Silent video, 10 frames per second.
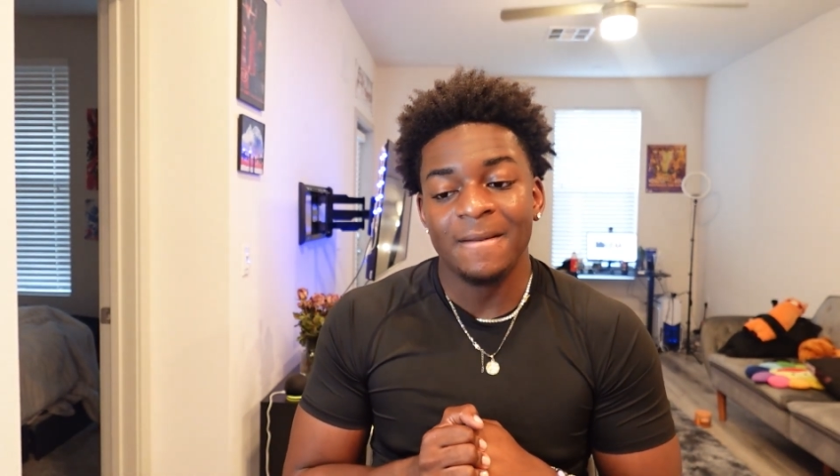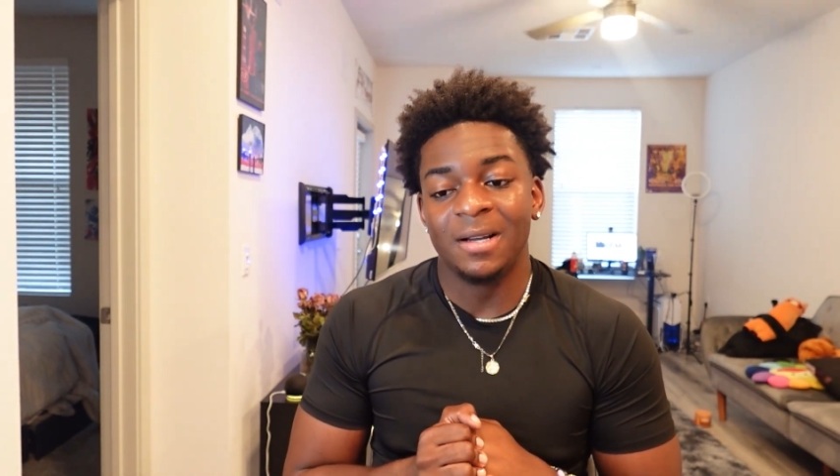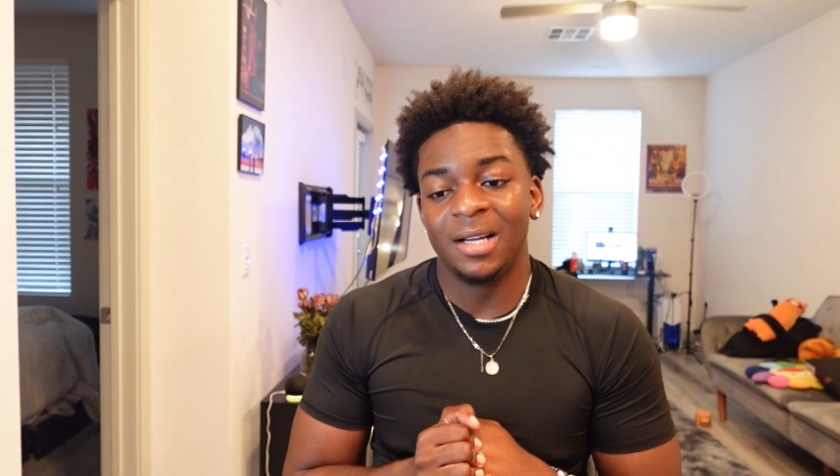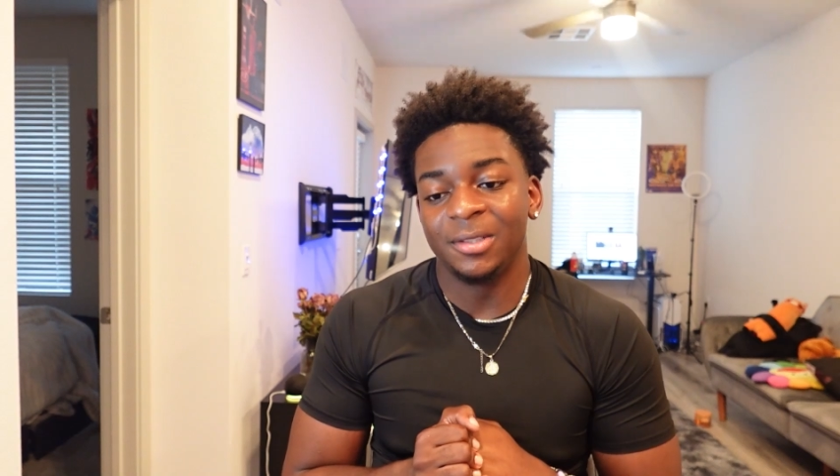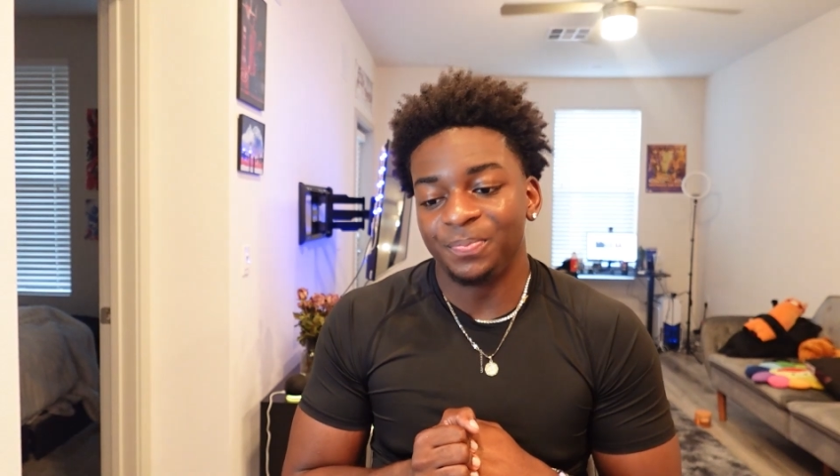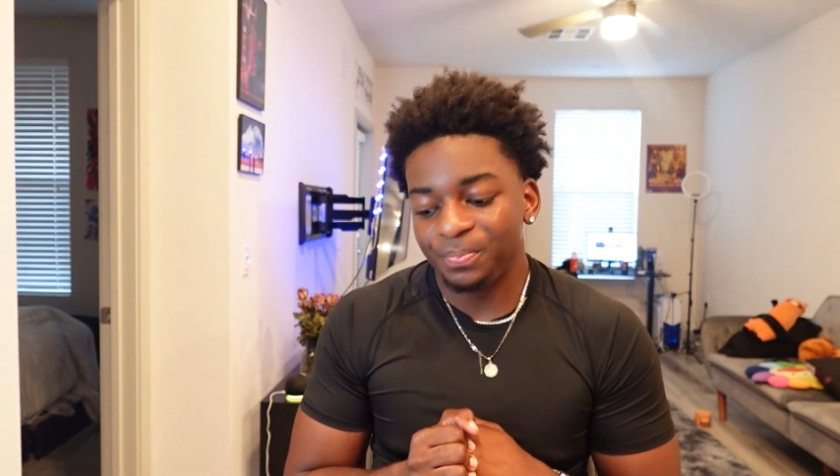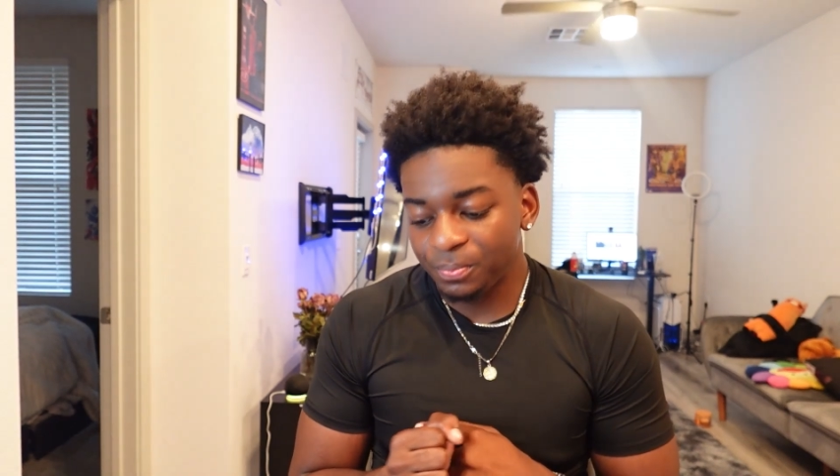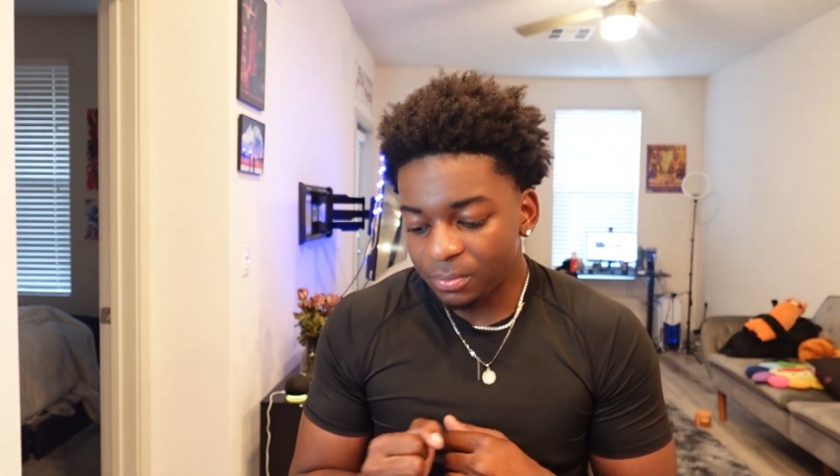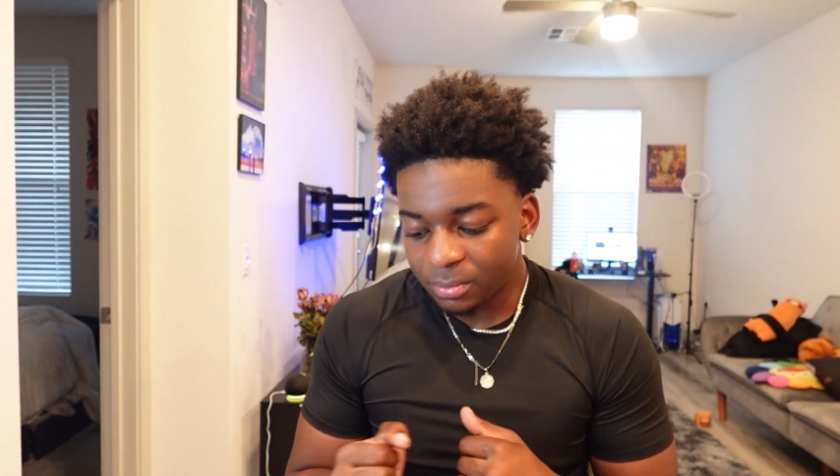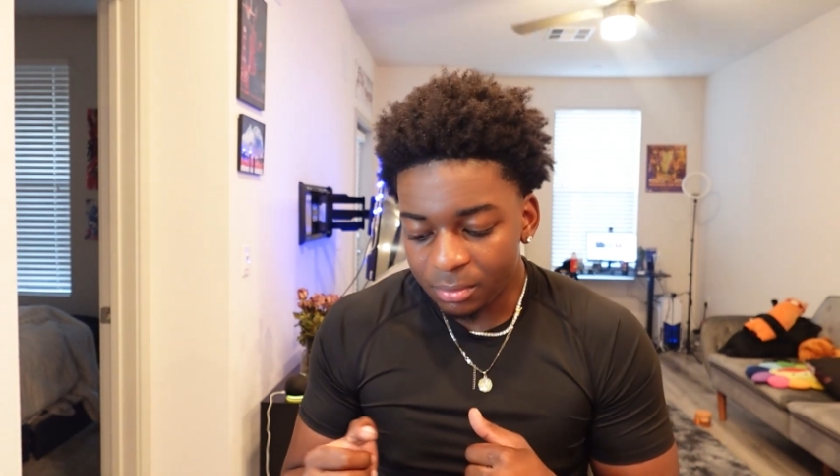Like,
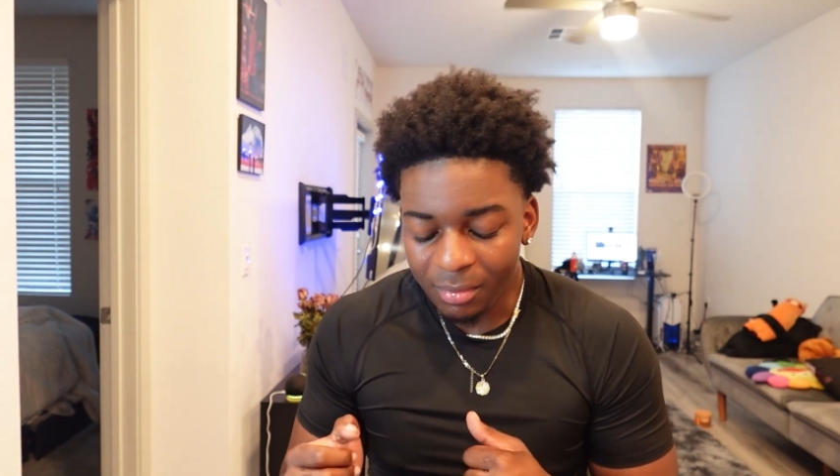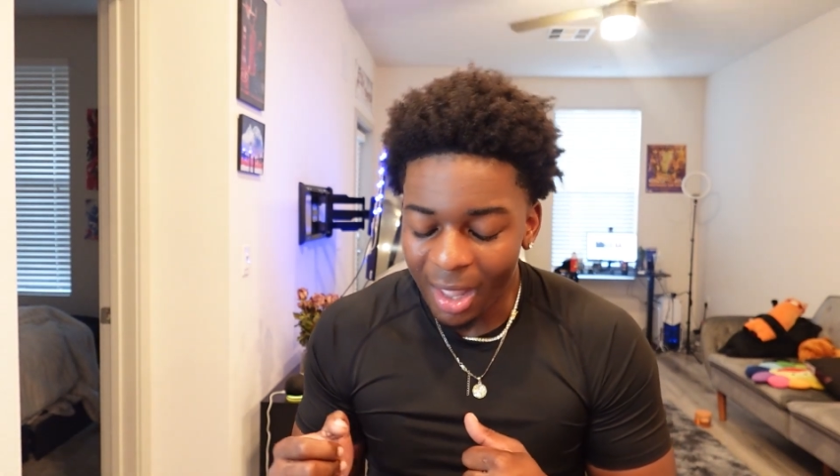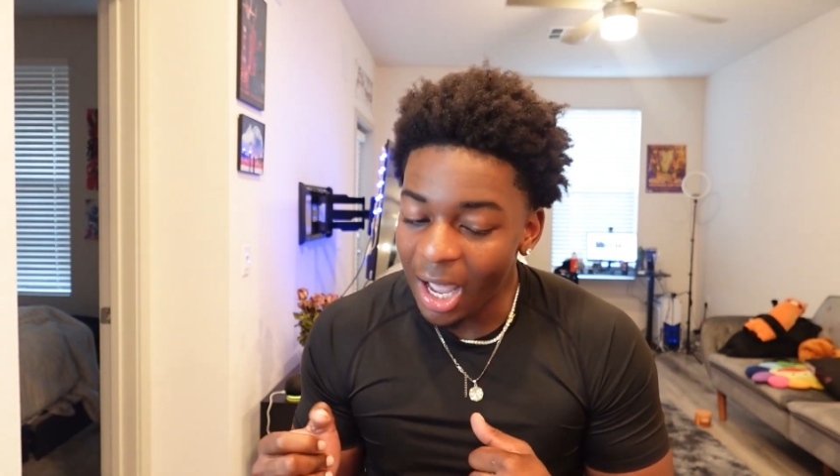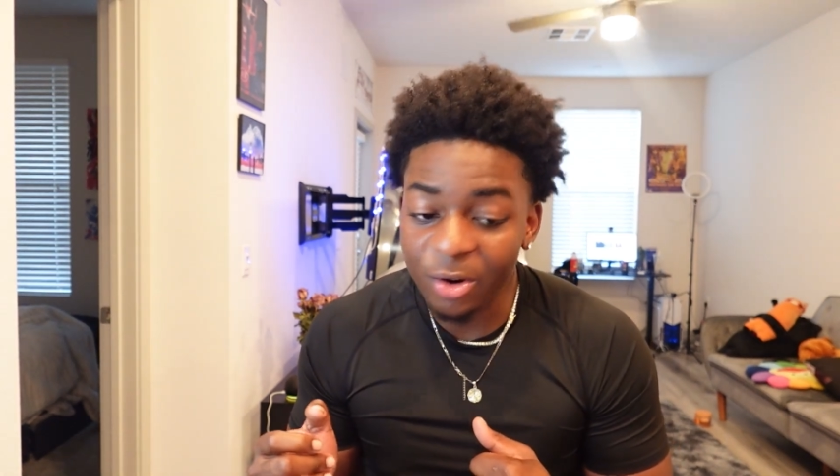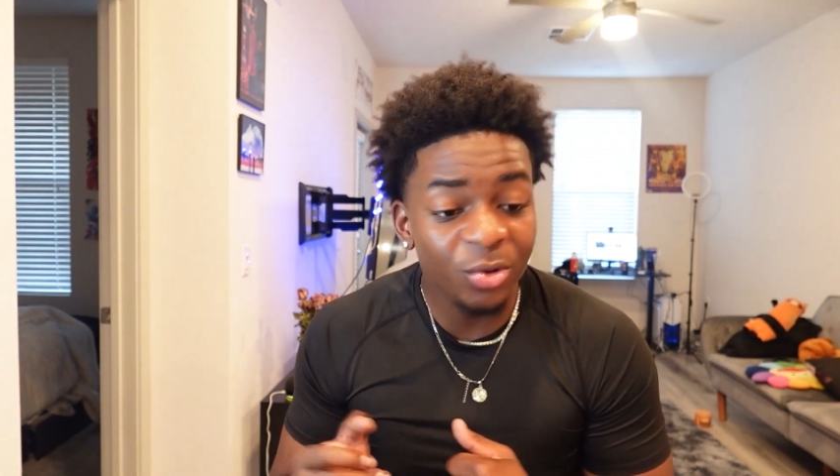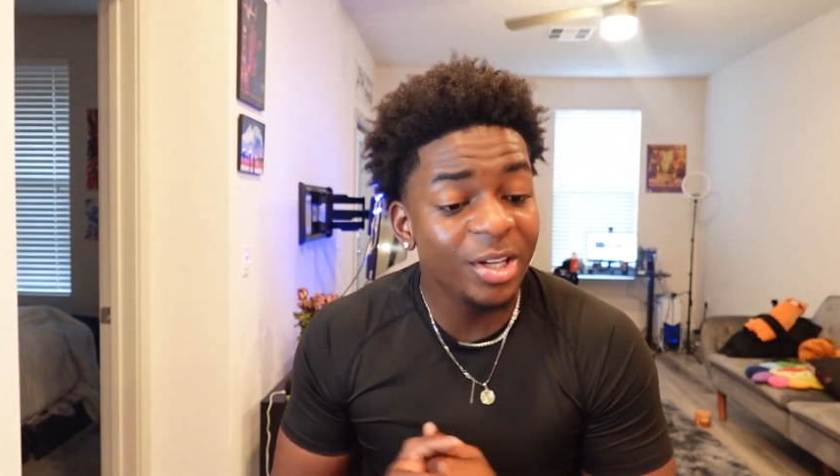I don't